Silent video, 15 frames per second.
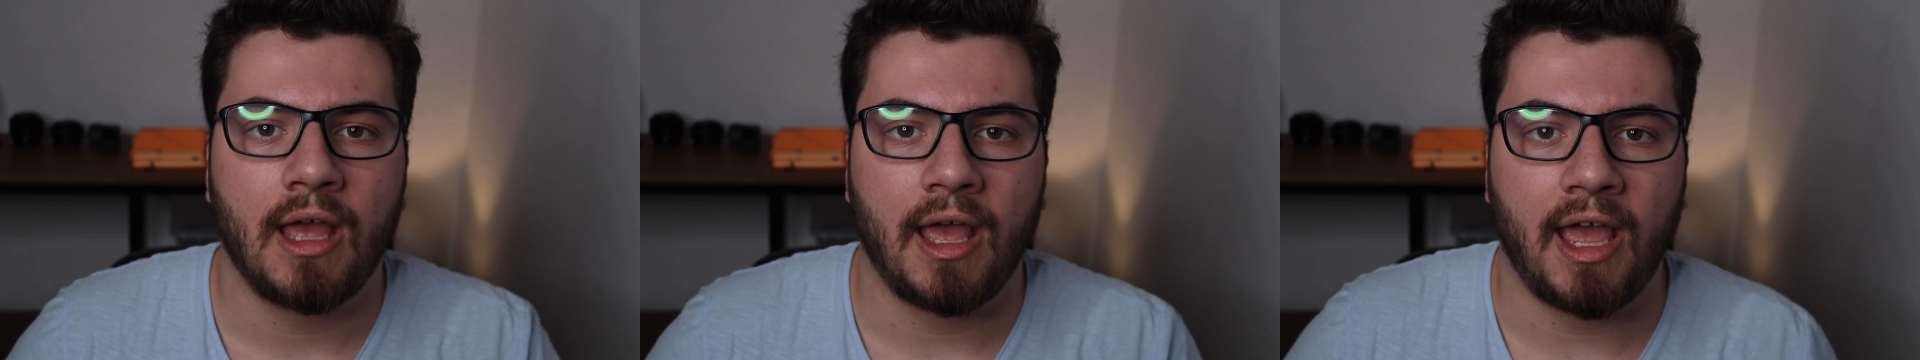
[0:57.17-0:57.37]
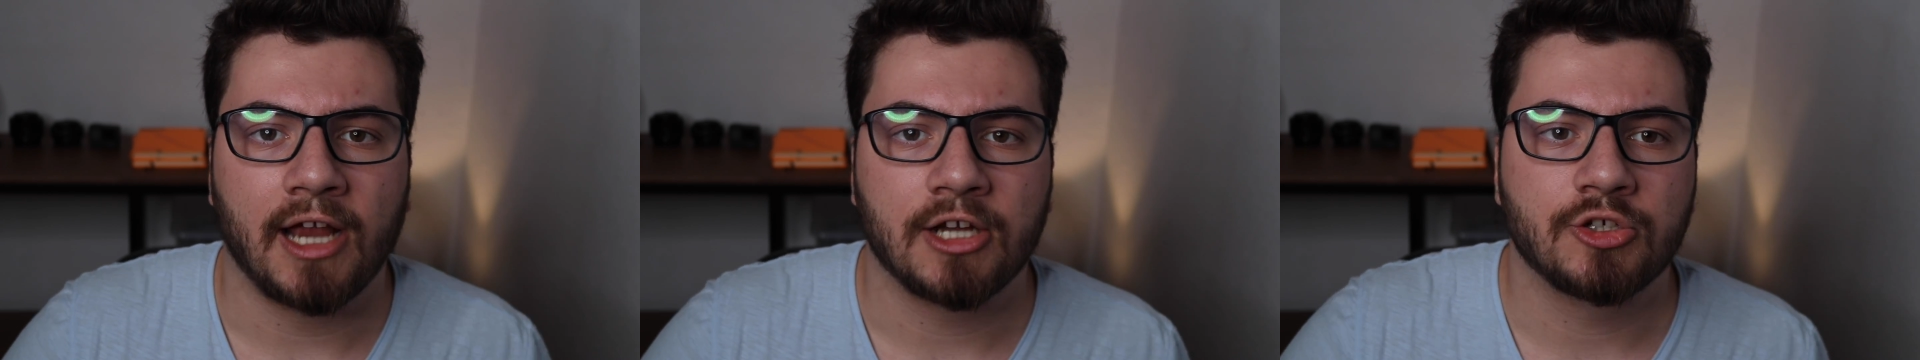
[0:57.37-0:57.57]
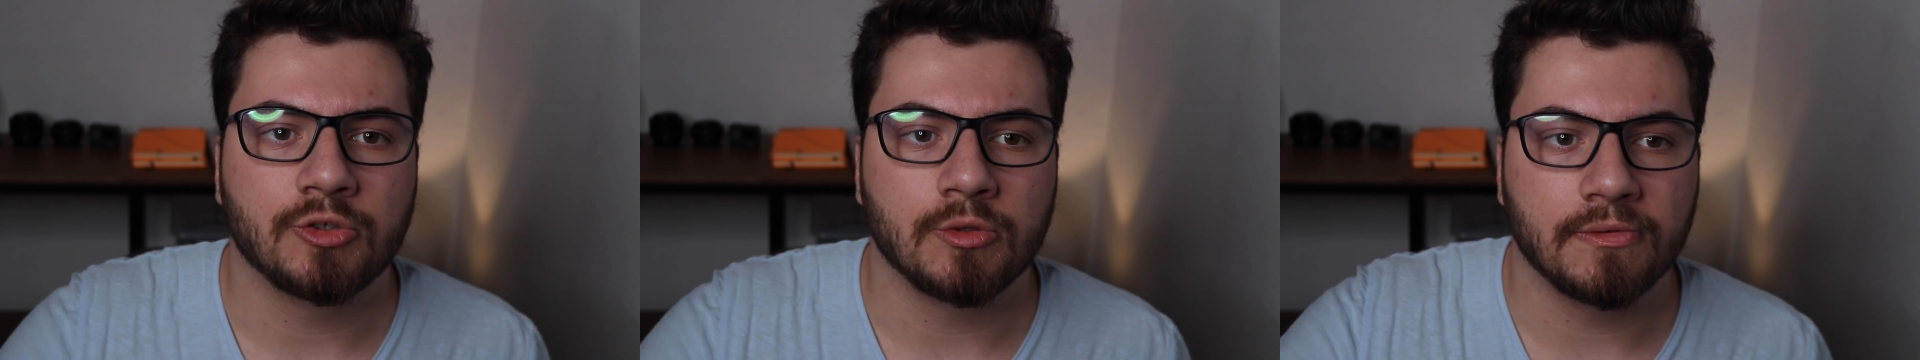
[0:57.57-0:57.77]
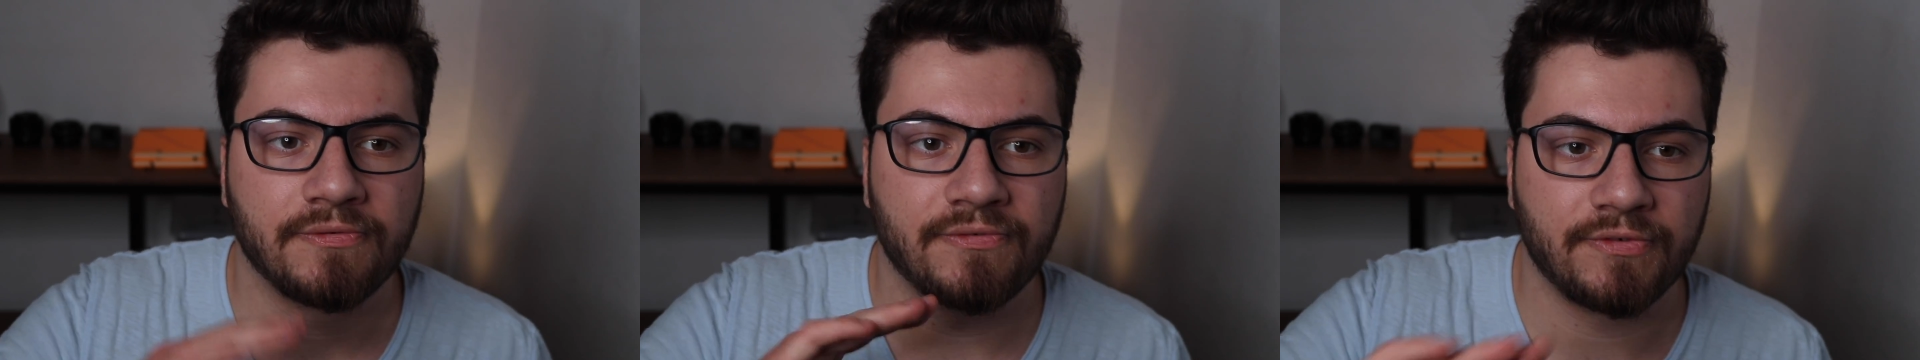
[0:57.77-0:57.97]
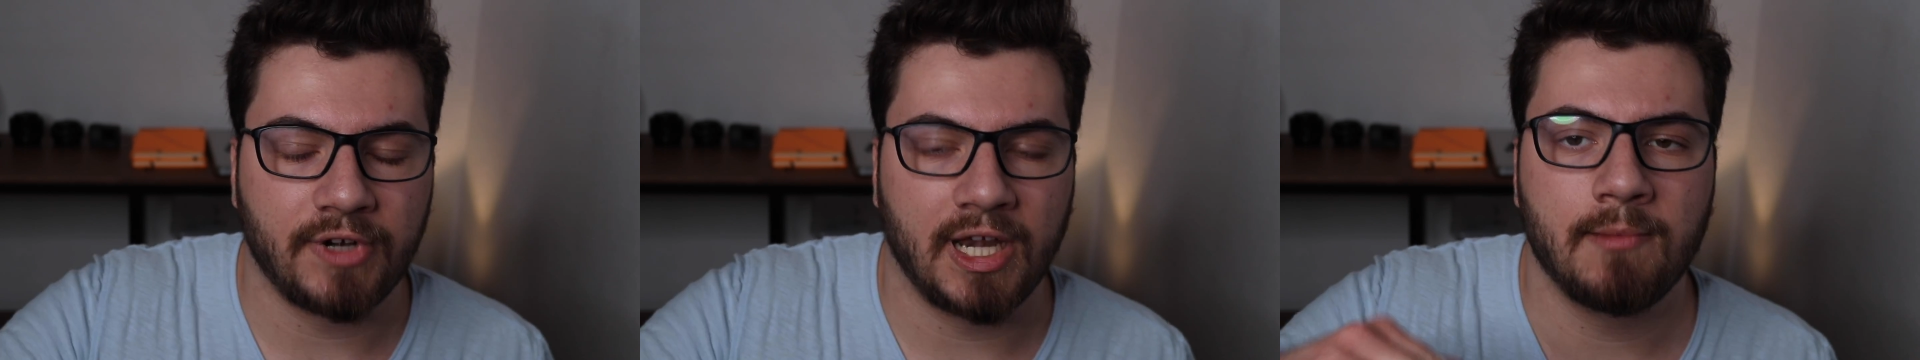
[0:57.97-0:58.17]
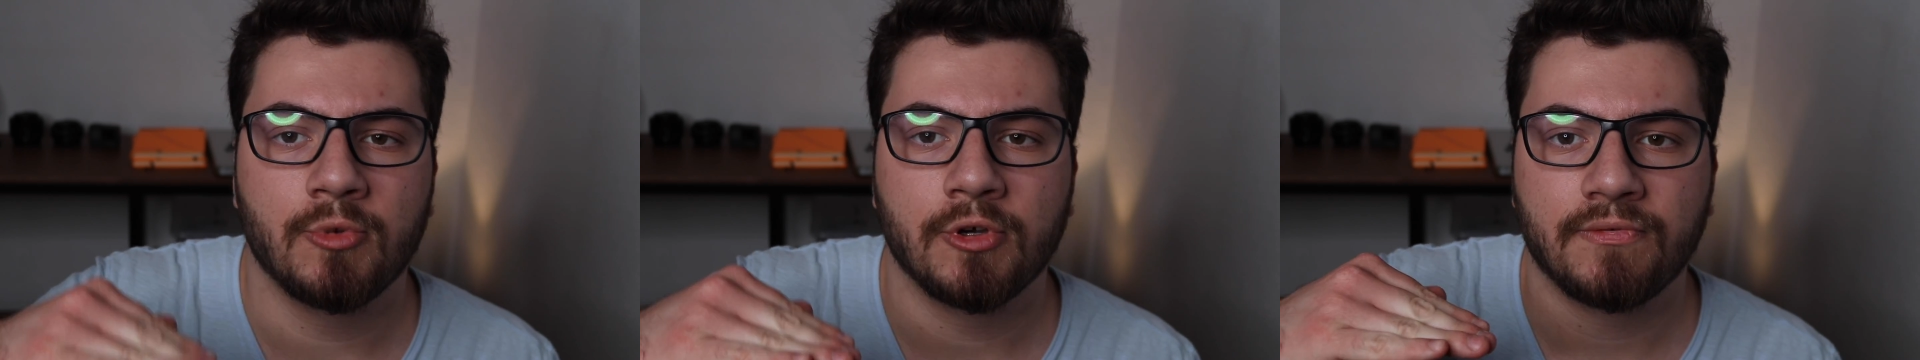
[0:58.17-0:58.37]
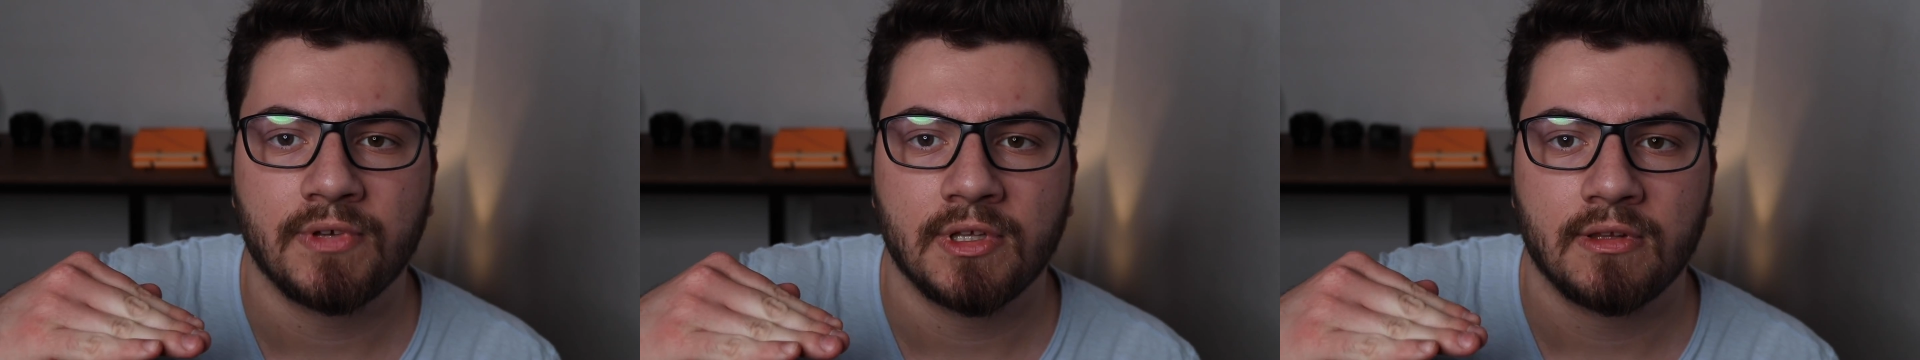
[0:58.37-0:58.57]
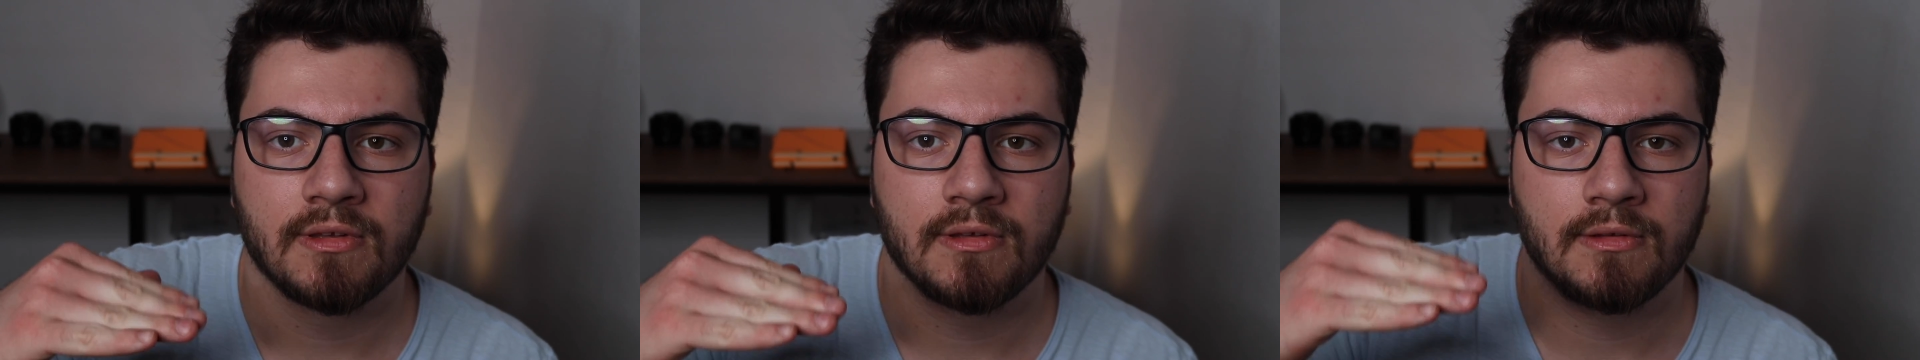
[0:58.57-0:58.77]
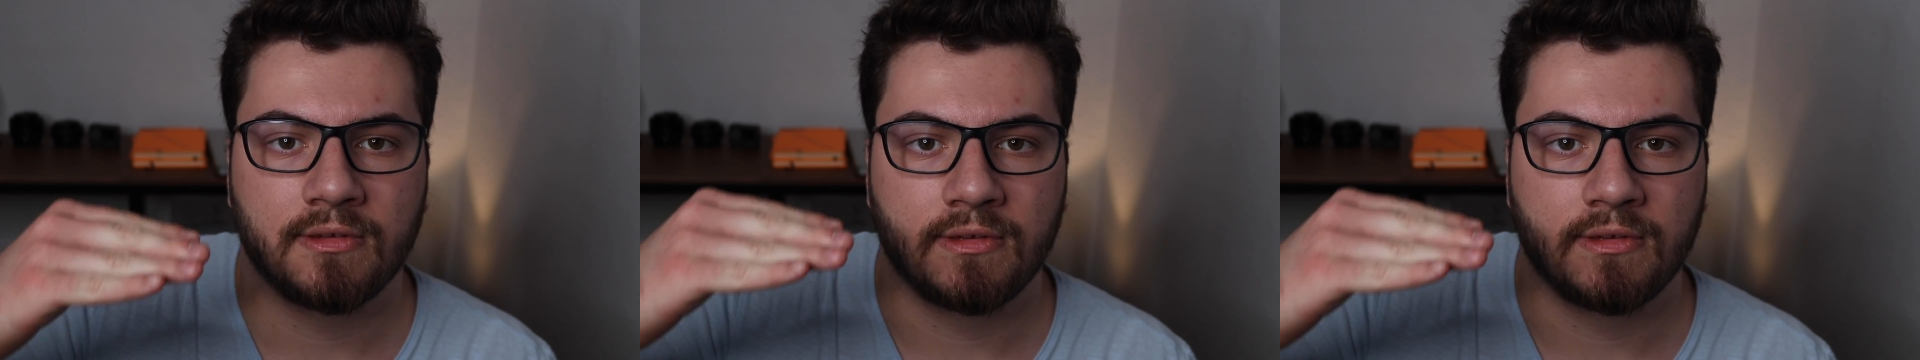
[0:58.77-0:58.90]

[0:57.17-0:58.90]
actual frame of it,